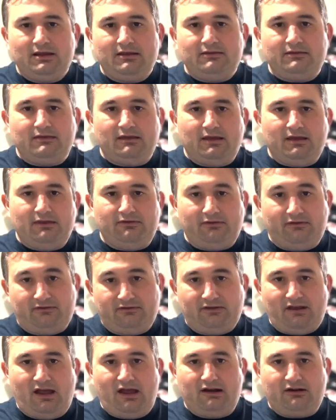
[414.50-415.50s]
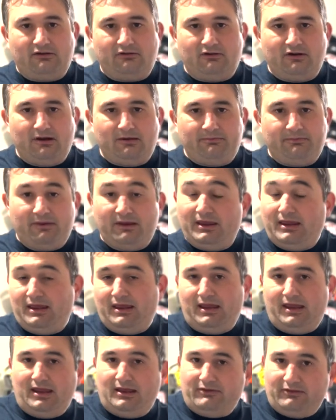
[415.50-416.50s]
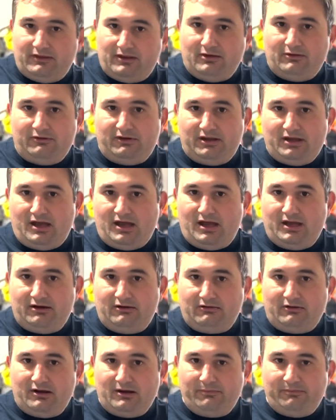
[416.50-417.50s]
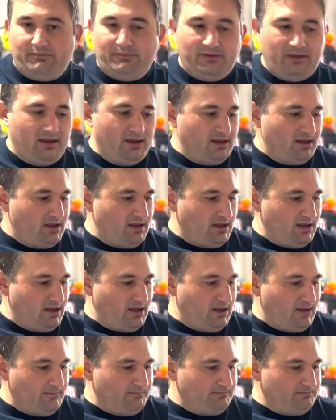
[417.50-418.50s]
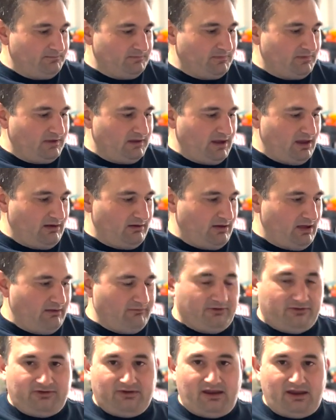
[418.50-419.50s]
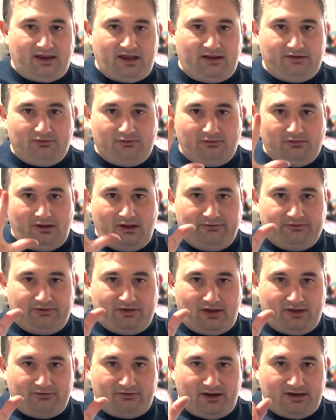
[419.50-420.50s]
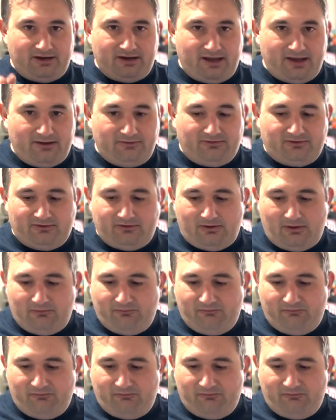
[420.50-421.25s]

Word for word: than the stock grip and the ODI grip. Um, now, obviously, I got no gloves on right now, so